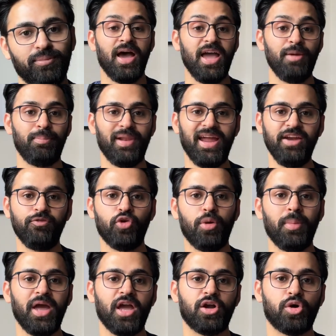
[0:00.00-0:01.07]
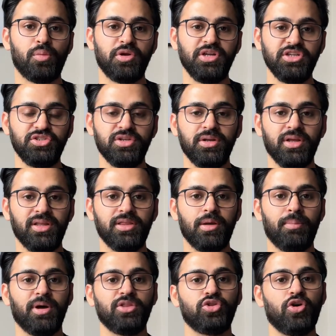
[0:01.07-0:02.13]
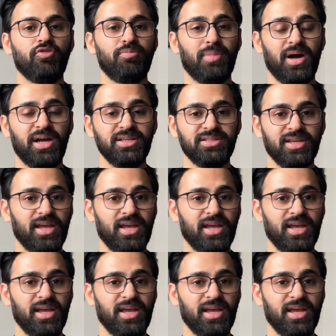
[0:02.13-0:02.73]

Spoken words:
I applied for my accommodation in the month of March